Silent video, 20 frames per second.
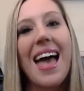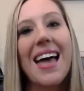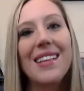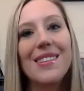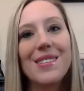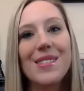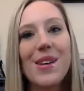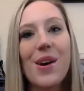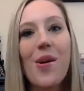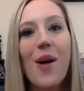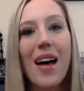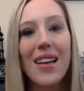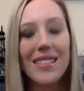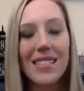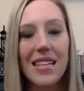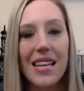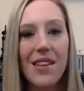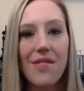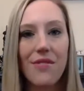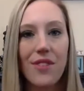And so
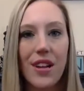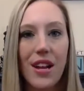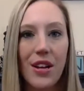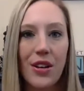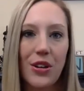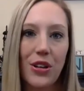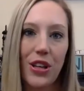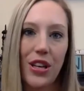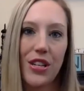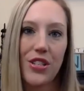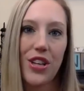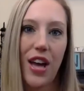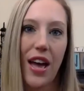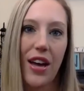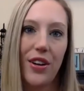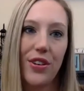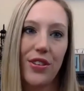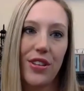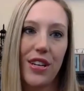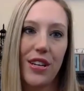as an infant and early
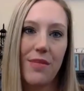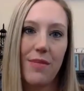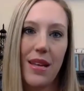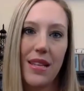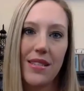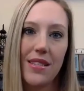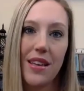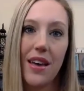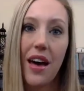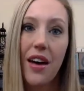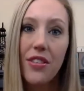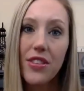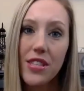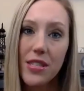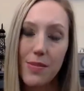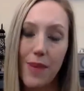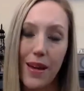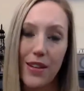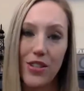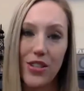childhood mental health
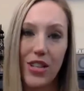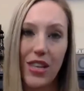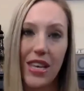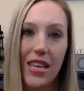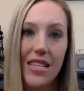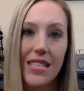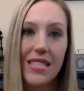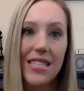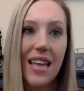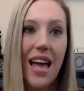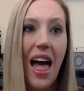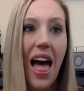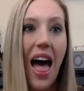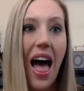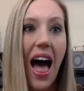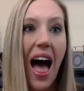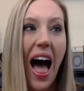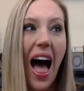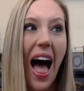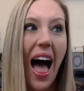specialist,
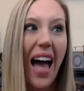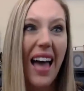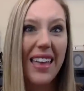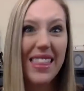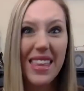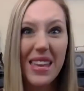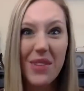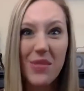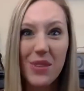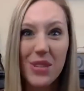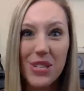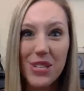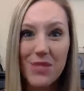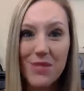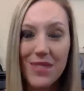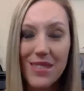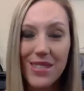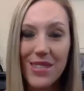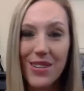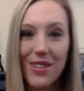I think we
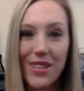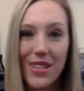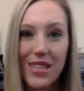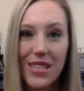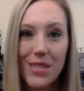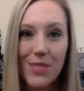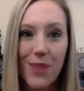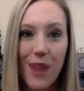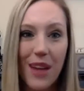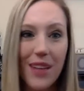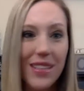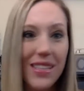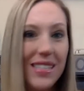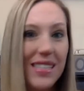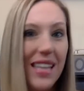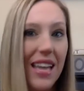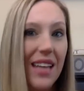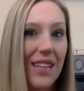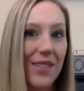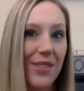should be starting this
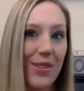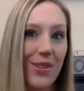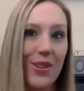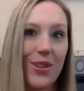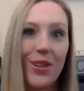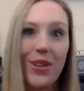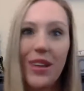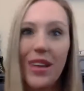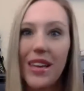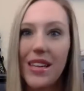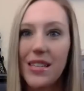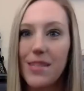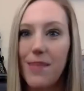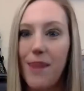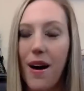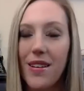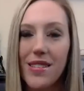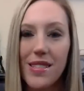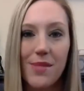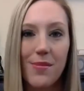practice as early as
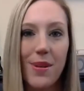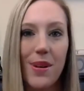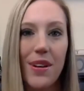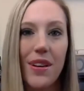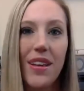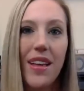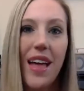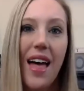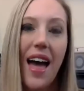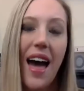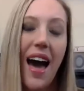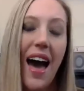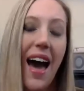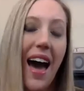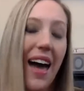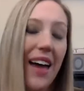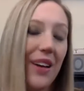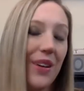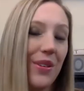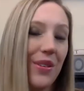possible.
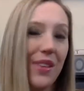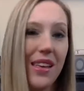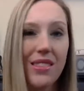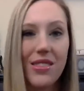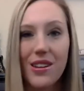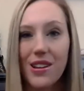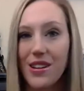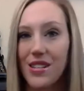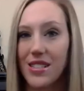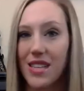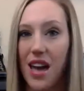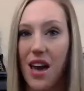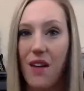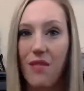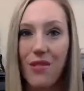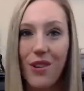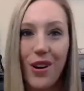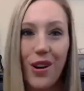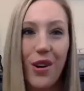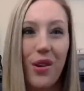I don't think there is
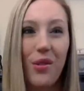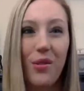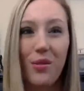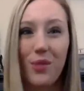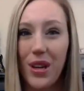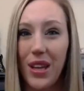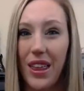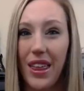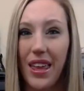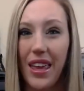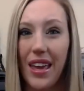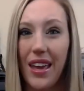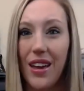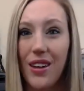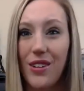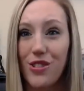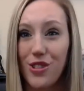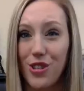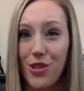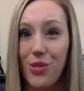ever
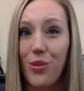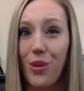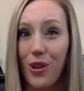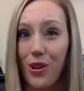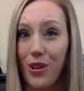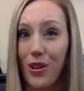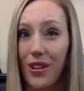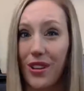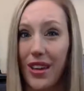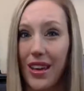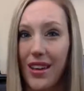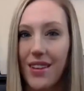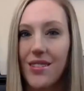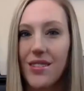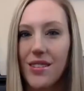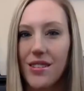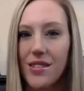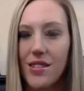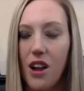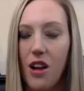really a too early
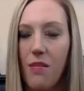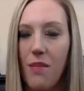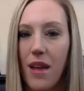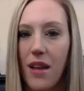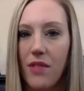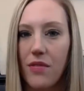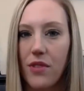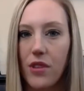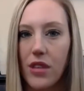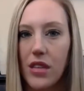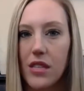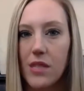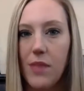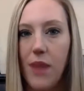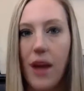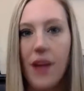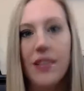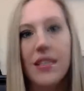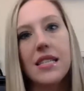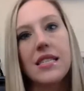to start mindfulness
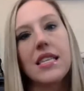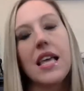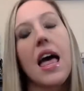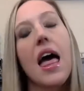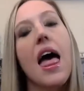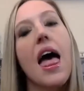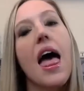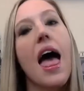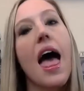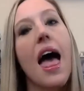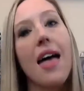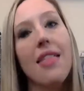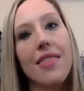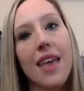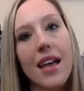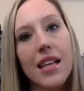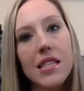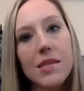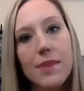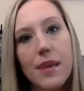practice.
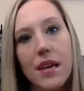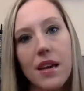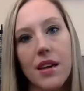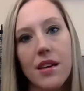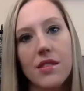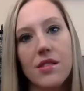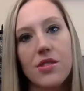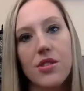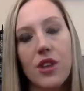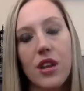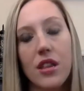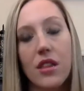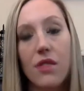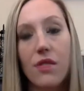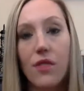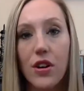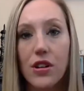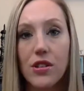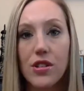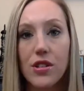And that's because during
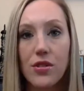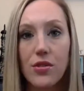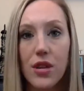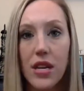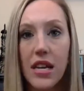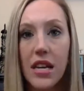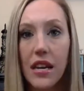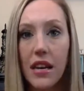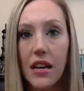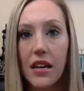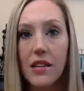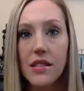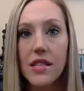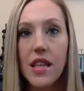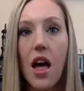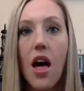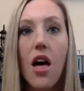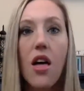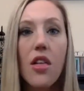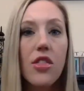the first 3
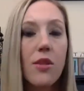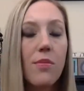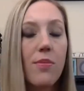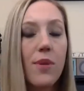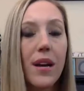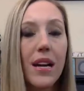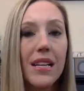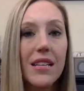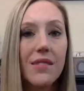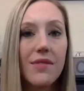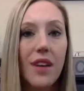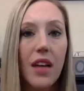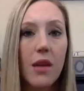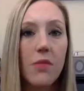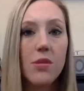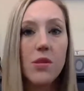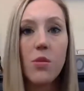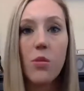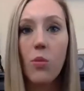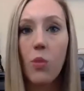years, the brain
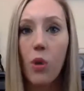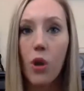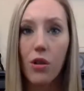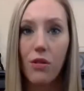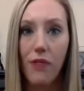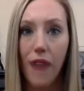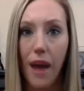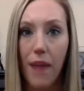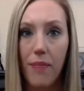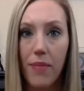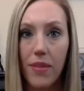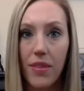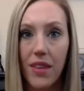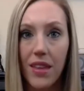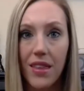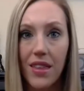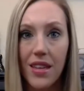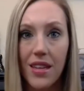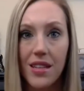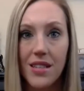develops more
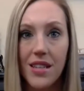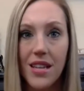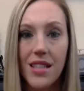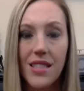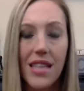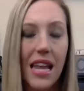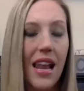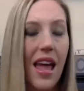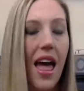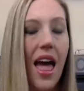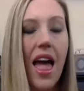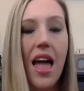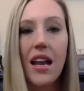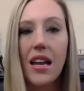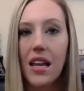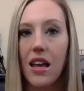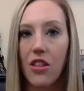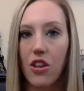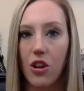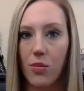rapidly than it does at
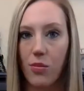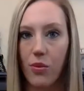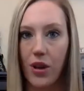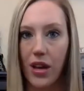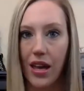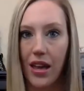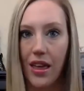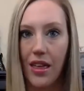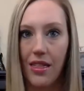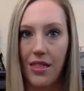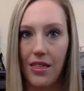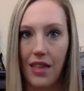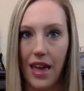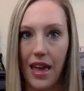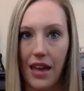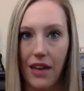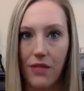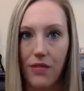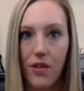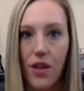any other point in
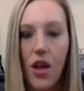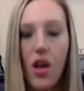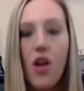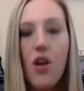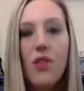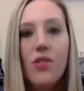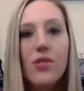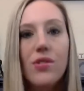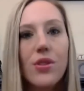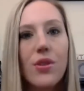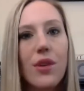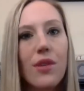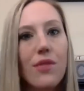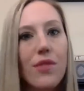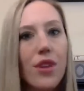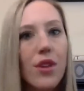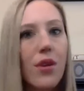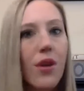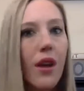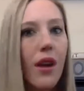life. So if
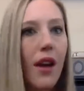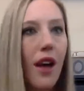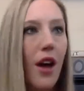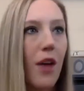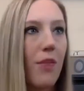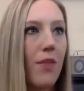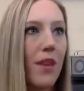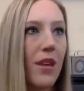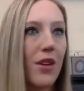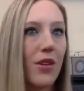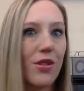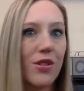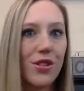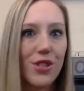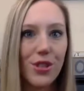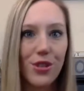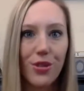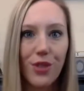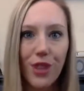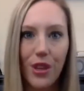you are helping your
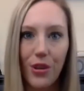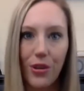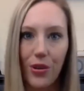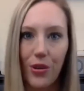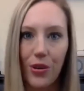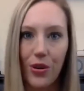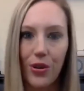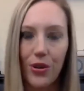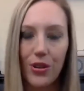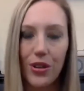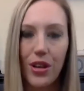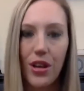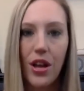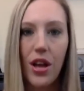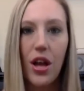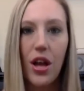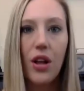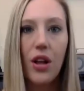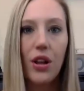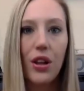2-year-old
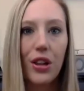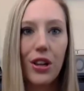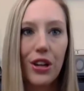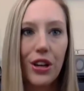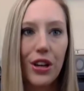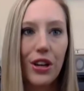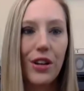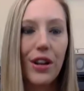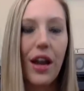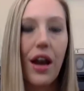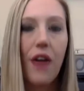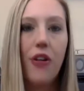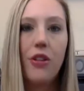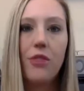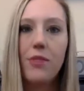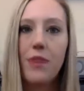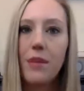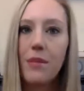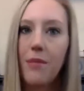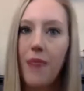learn how
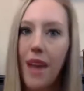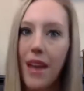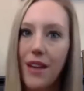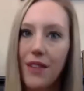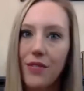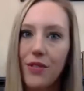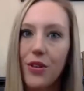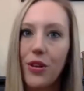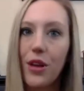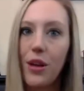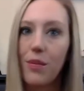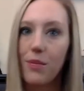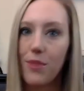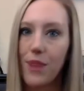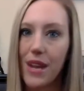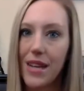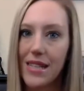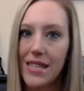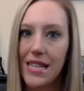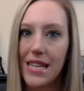to be mindful and
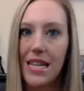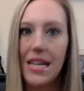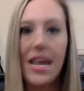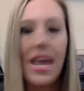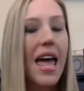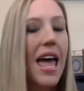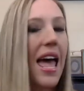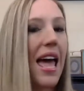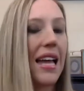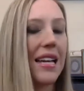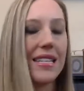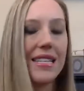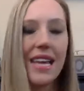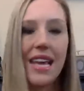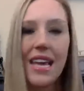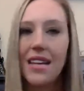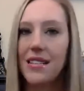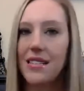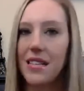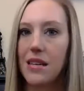present and
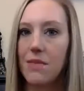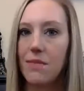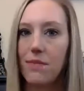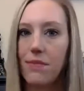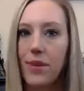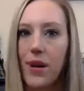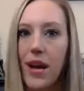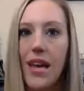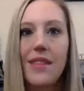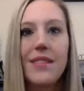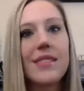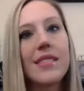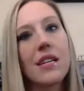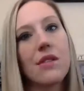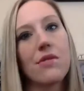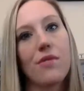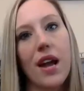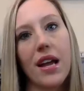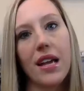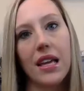take deep breaths
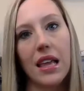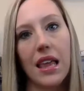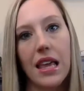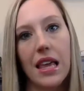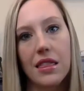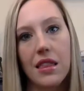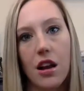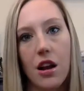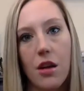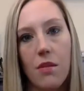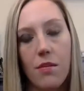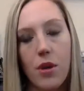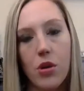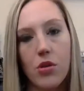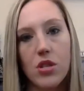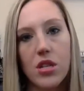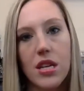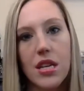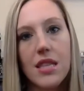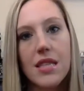and regulate their
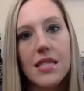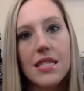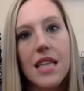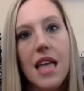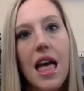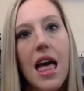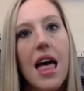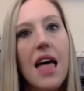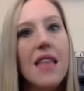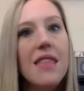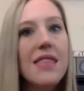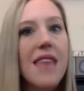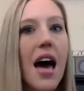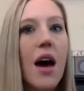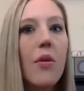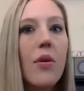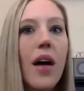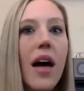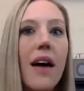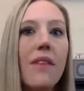emotions,
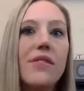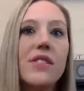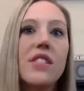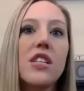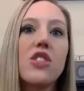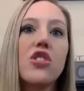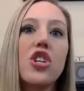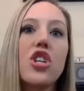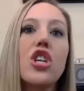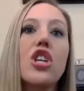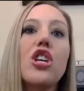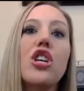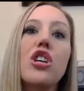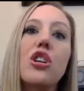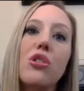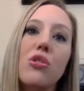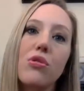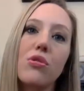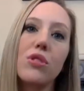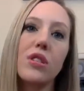that will have such a
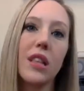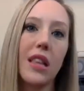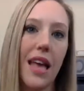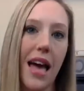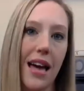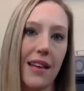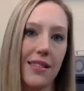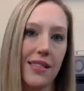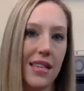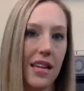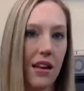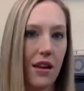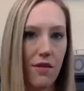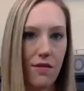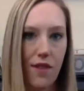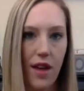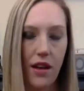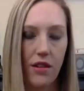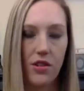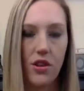huge lasting
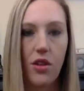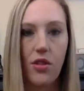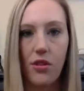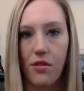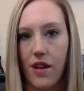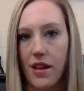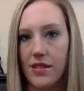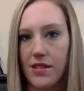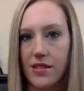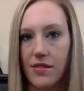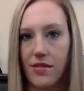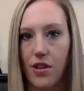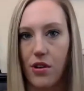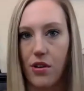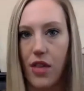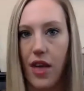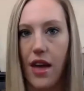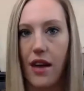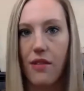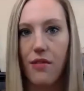effect on the rest of
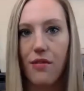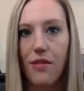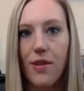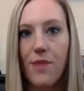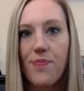their life.